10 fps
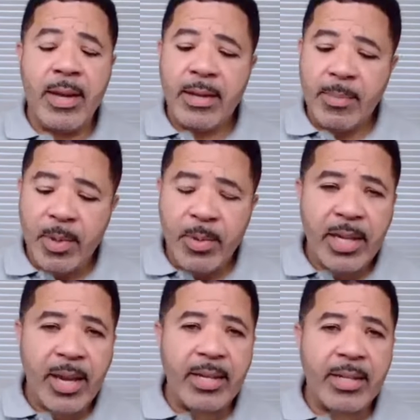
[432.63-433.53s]

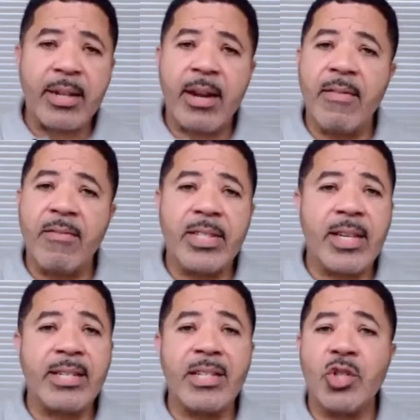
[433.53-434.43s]
communication and
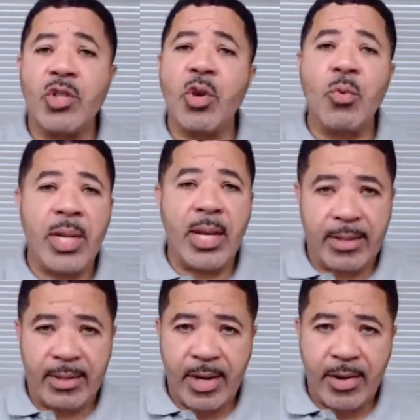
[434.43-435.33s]
conversation is so
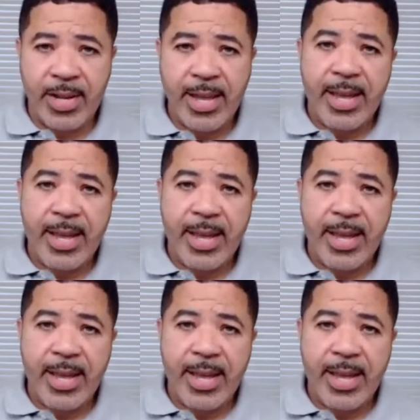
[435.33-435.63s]
necessary,